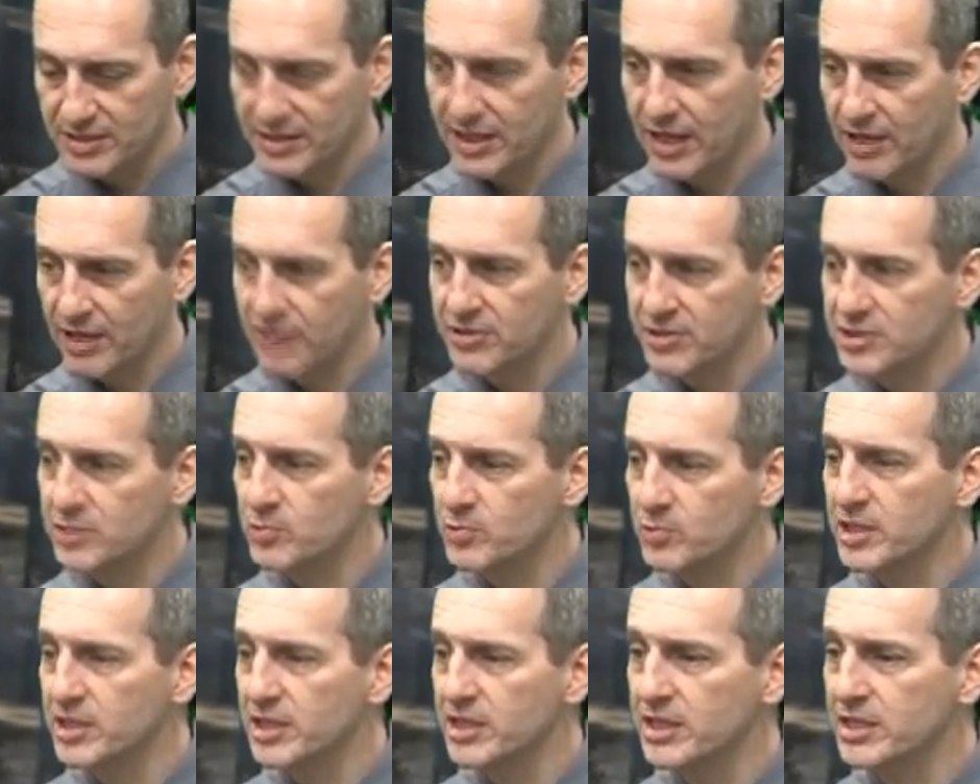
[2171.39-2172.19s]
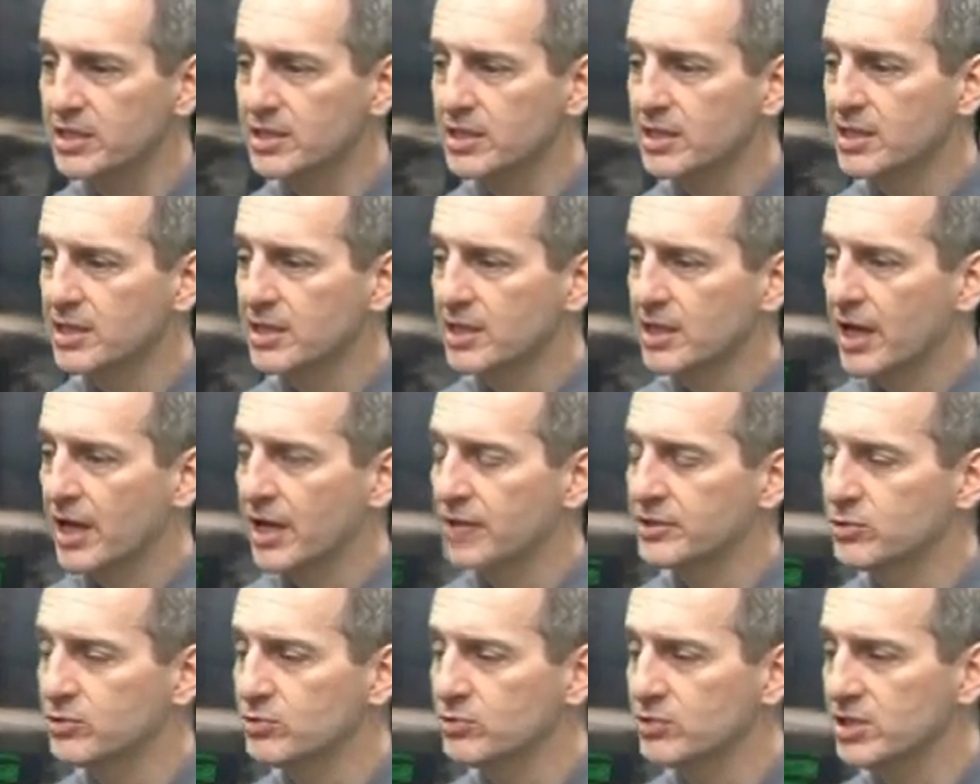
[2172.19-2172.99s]
Now this week, I
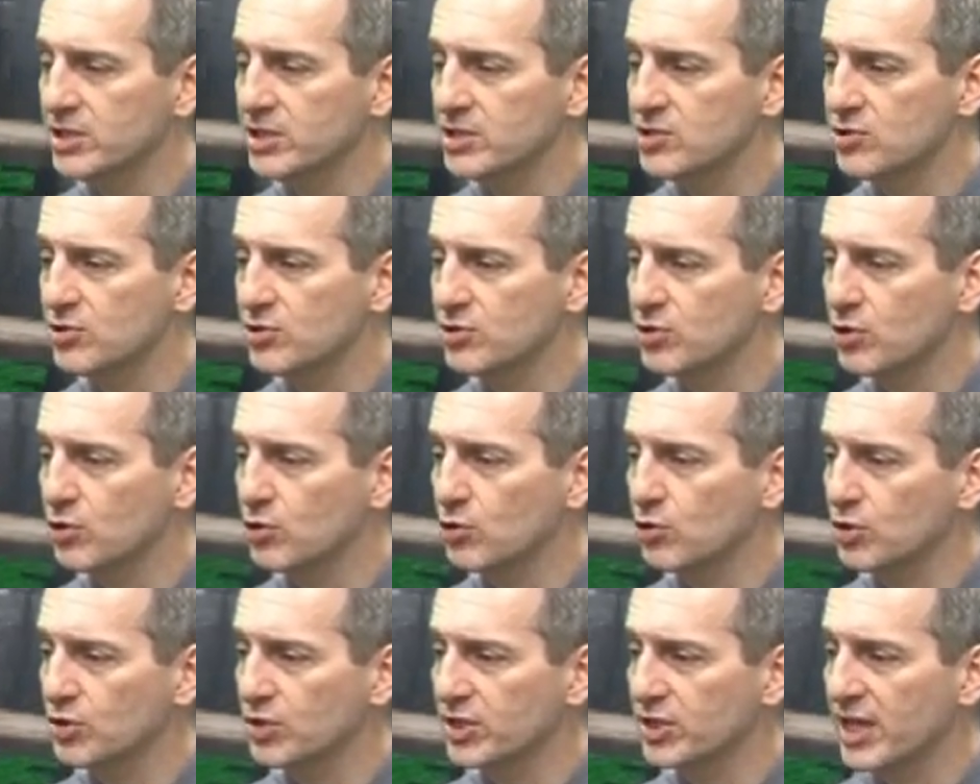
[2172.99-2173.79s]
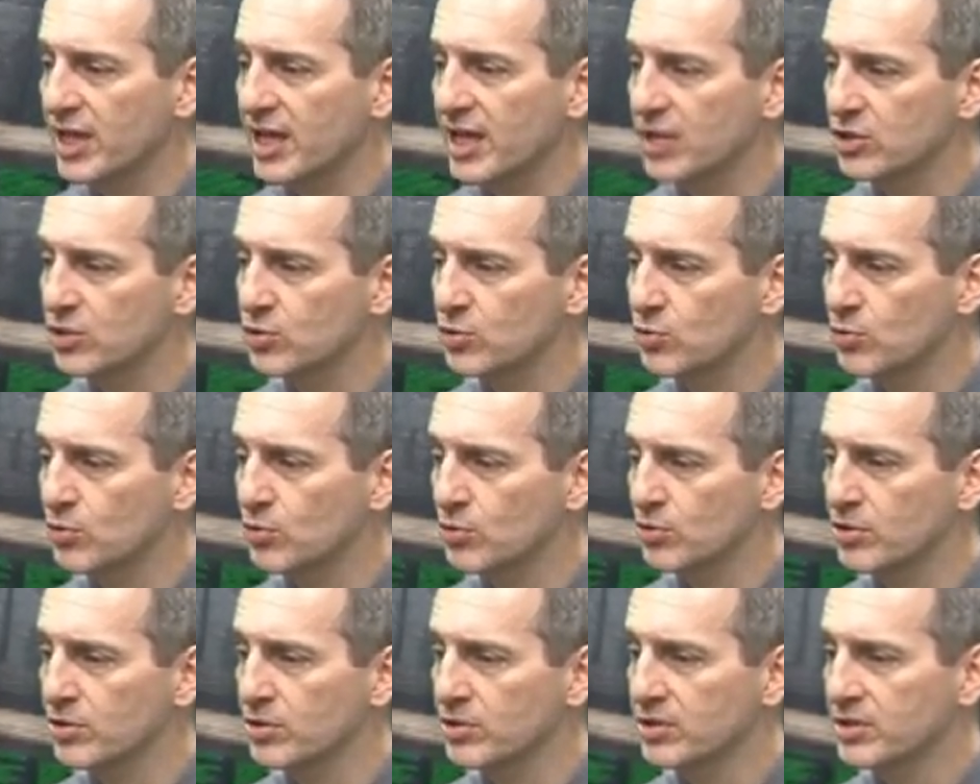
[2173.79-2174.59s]
do need you to go look at
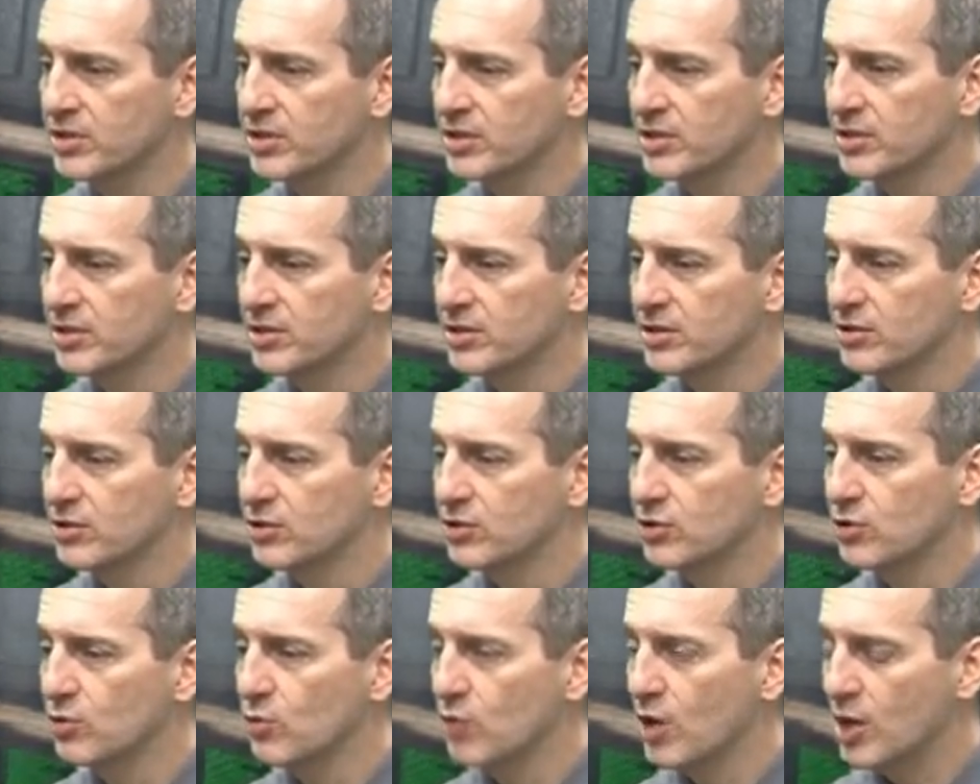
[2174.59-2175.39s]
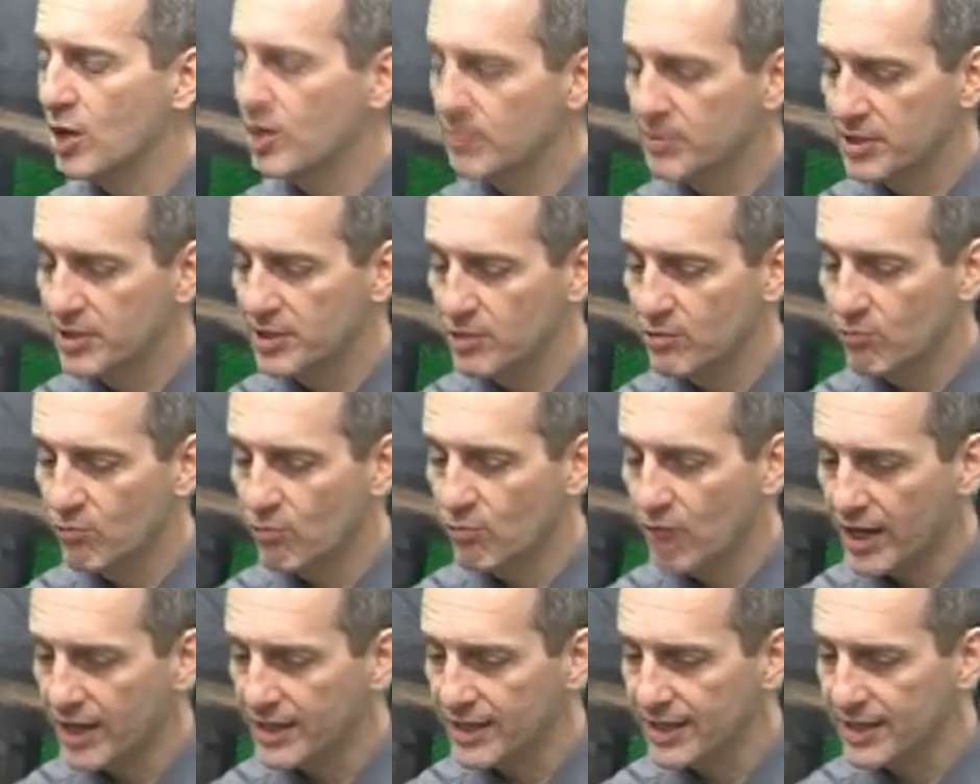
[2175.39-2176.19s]
your QRP
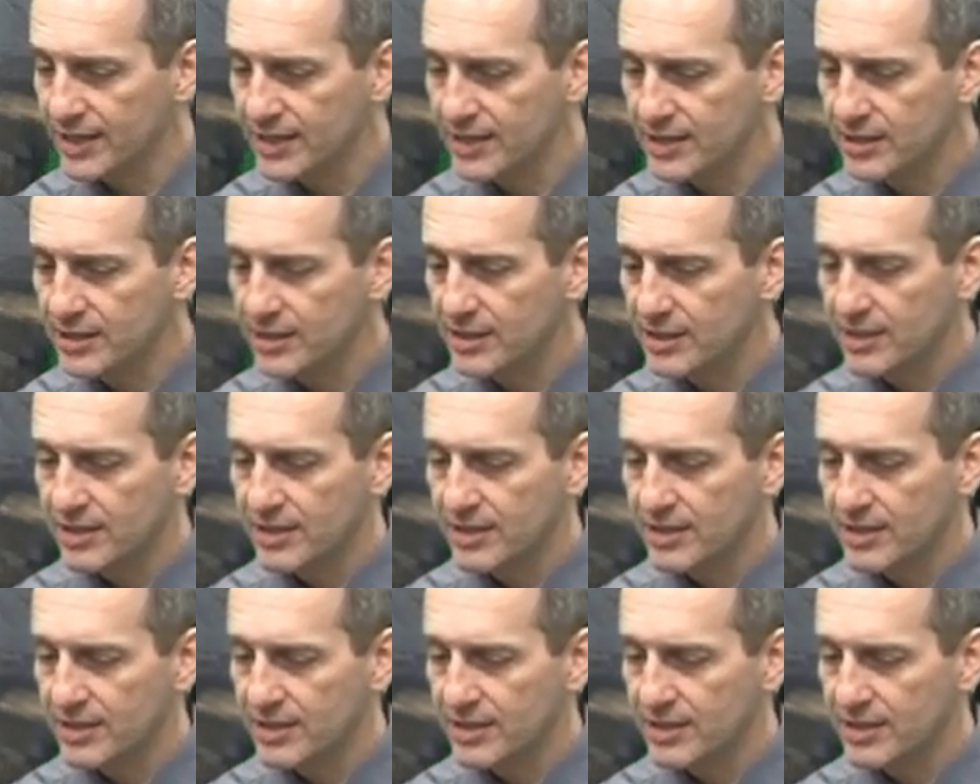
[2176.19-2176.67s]
writing.